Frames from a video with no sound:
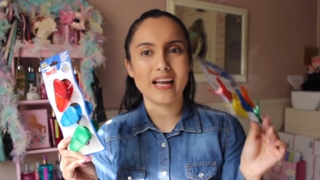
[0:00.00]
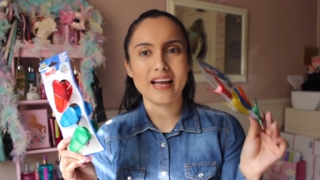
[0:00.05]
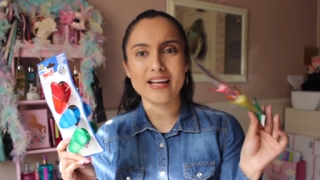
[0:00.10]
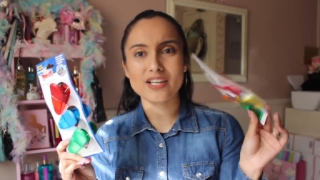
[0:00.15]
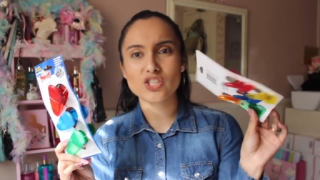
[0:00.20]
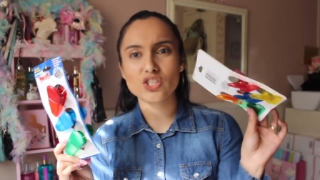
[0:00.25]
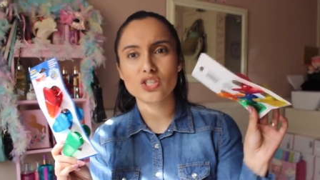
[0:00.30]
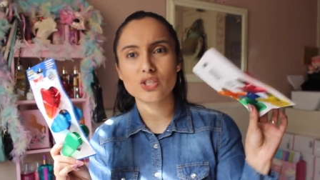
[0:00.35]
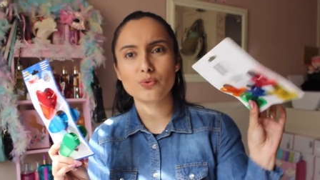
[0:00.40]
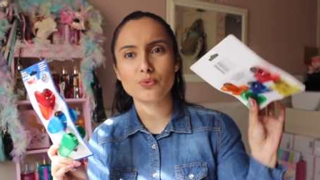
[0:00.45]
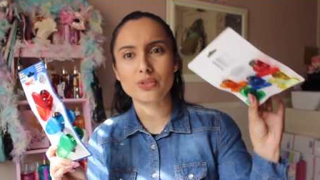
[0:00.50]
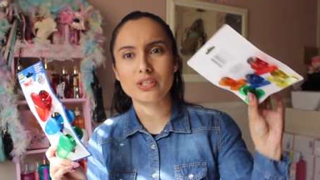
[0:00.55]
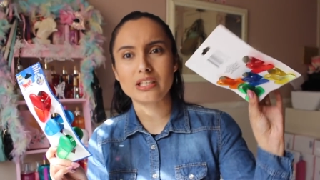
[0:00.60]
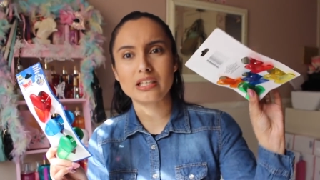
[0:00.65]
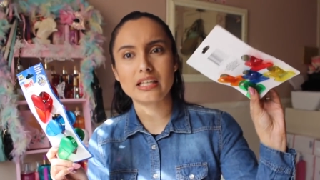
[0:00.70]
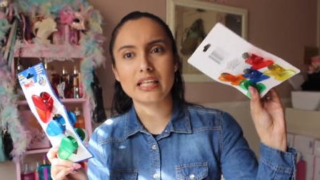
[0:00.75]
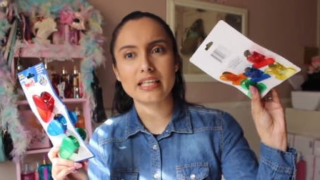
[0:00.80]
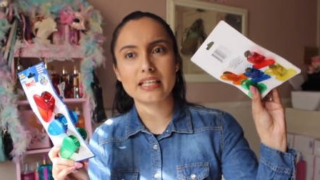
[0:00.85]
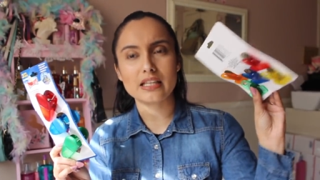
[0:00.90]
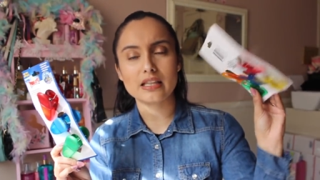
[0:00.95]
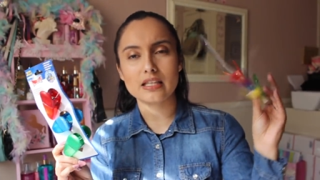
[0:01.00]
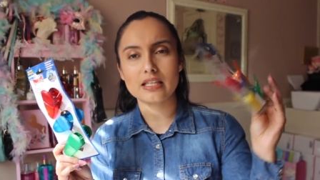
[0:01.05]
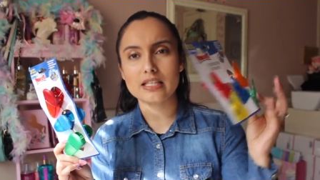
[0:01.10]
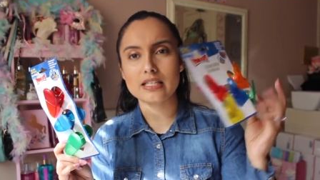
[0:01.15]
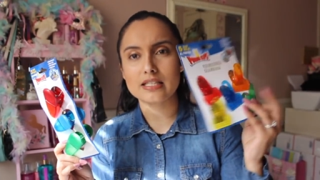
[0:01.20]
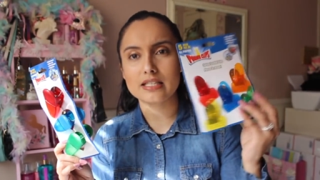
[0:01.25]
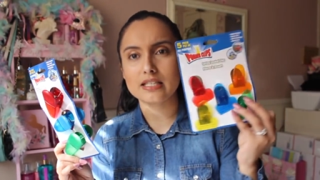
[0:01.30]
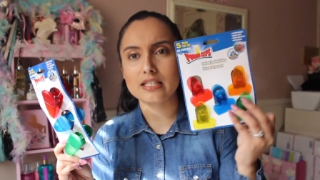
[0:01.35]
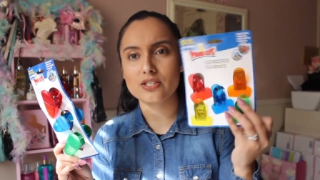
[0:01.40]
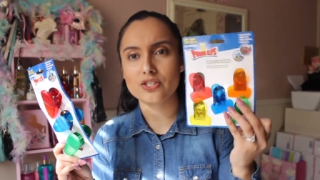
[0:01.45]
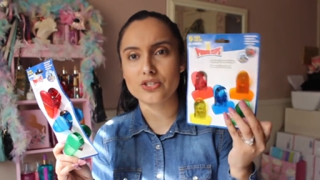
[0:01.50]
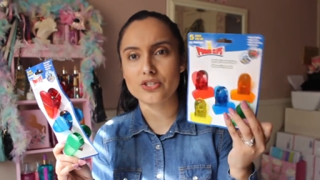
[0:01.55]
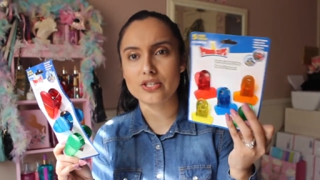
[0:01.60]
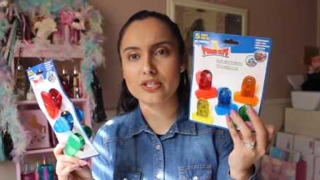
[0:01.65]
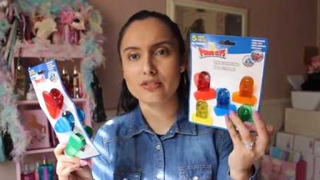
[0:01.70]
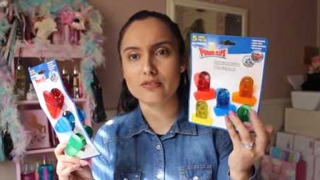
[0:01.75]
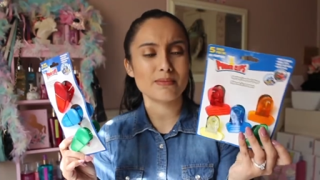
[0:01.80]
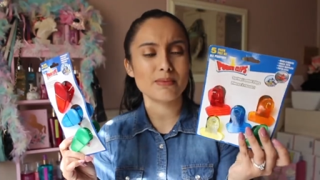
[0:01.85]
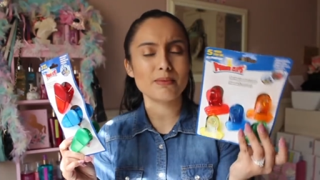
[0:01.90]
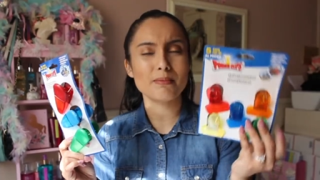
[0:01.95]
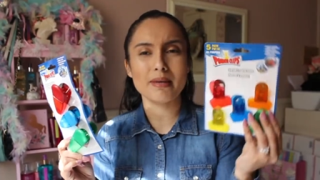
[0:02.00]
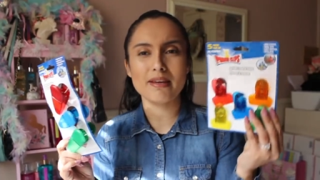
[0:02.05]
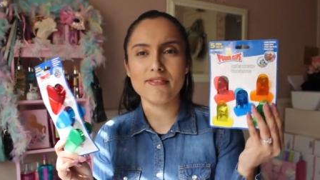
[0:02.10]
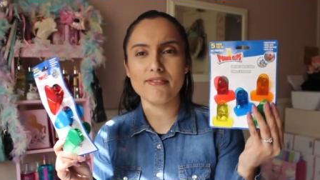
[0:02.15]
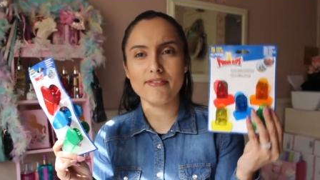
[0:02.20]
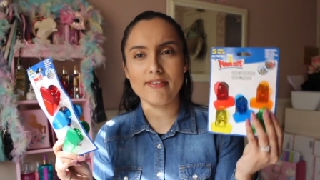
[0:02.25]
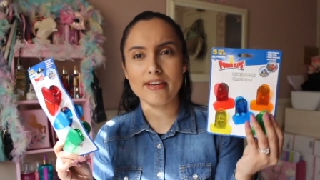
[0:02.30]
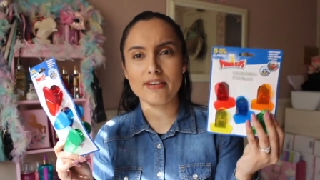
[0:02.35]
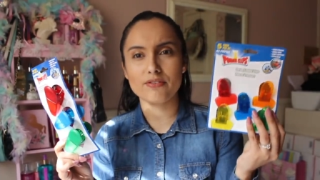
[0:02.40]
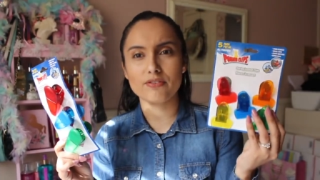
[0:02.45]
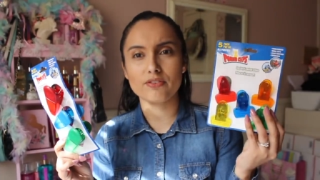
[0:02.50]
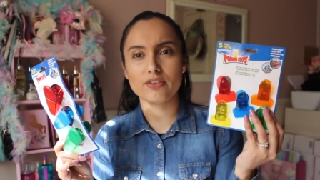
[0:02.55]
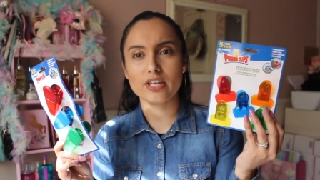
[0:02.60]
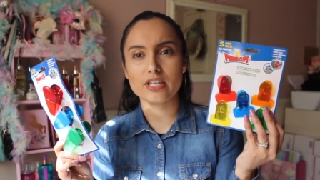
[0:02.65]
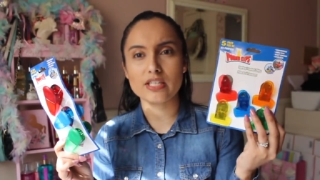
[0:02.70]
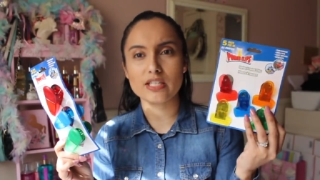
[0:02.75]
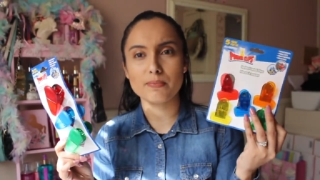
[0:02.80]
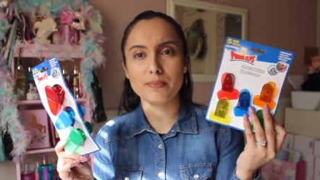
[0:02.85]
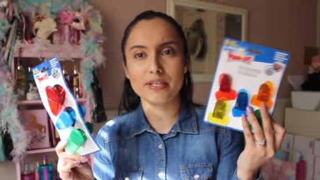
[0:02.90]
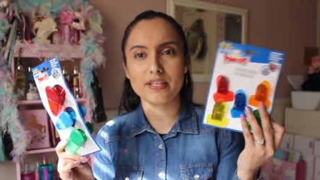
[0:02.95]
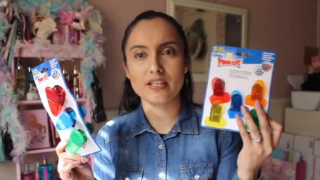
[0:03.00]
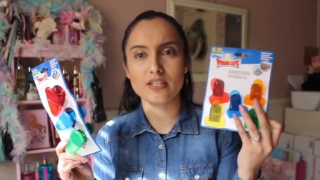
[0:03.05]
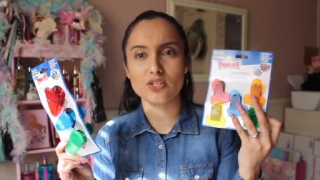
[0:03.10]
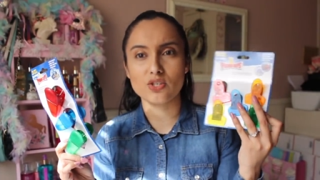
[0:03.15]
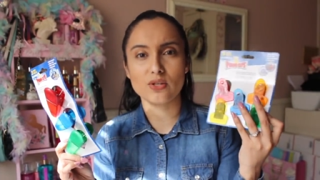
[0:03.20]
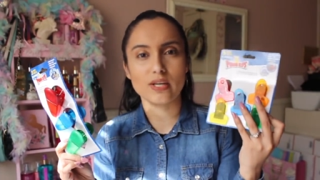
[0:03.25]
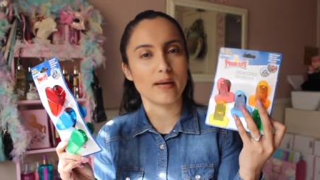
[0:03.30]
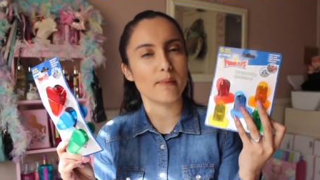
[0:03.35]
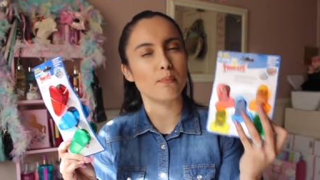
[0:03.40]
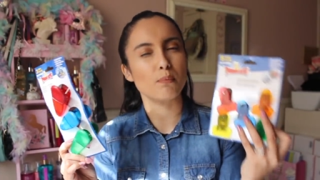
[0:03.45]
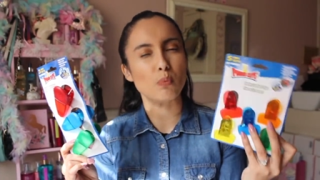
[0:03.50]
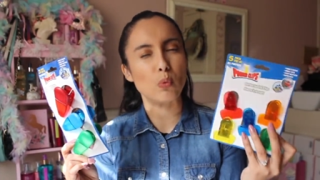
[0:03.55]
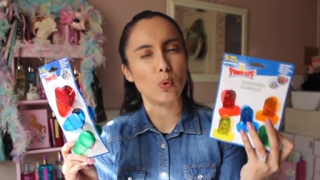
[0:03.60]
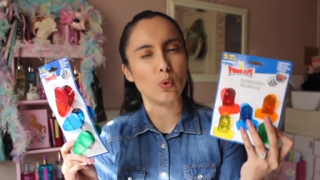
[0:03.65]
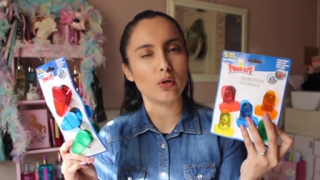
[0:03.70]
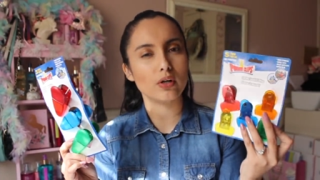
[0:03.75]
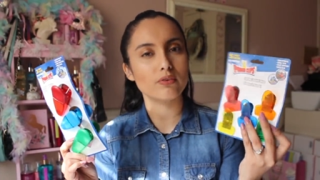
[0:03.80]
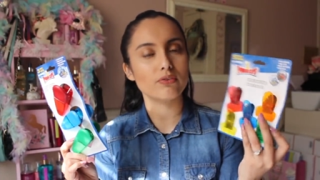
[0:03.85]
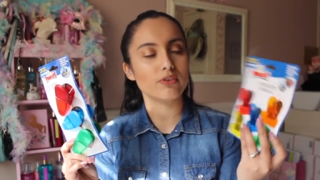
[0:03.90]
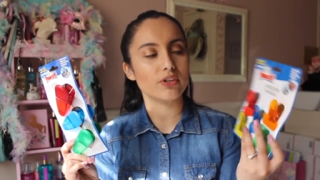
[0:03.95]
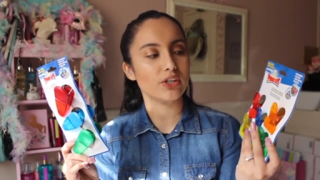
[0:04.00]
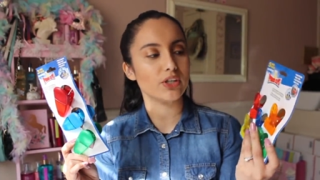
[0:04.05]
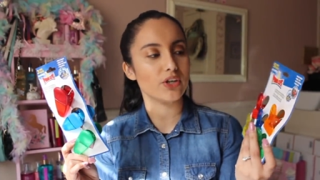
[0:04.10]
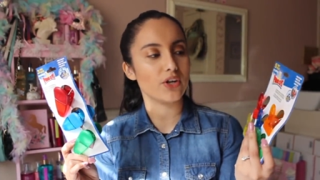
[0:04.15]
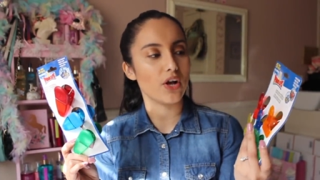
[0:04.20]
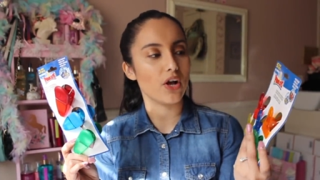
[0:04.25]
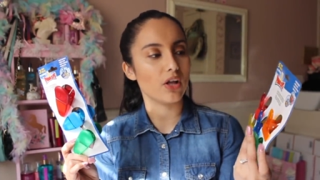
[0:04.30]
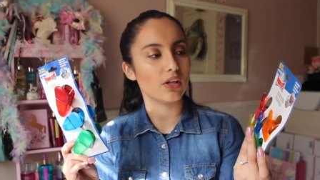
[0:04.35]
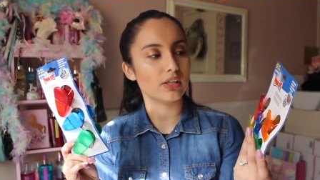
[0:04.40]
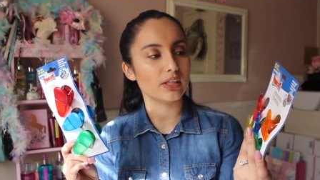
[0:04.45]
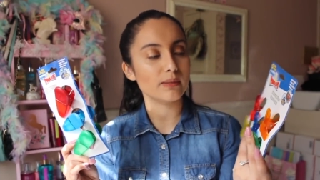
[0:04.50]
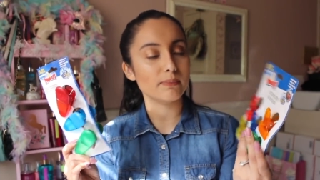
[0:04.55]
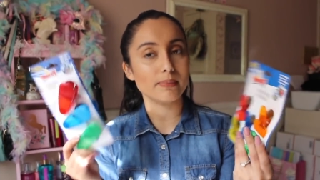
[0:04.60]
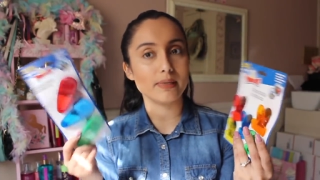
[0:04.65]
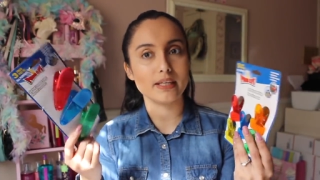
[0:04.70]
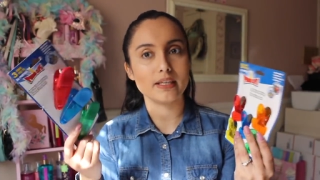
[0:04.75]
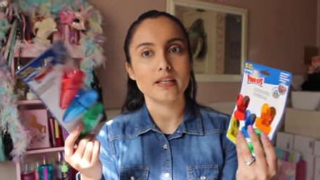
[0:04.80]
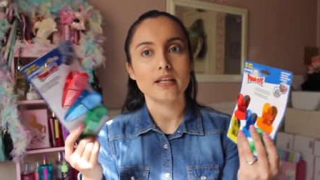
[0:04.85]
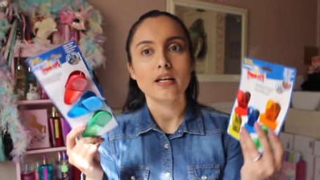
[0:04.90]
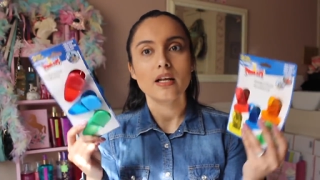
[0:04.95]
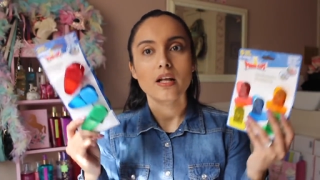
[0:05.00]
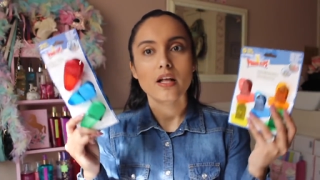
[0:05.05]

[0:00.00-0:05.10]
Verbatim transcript: I actually really like these. These are some of my favorite because you get more for your dollar, but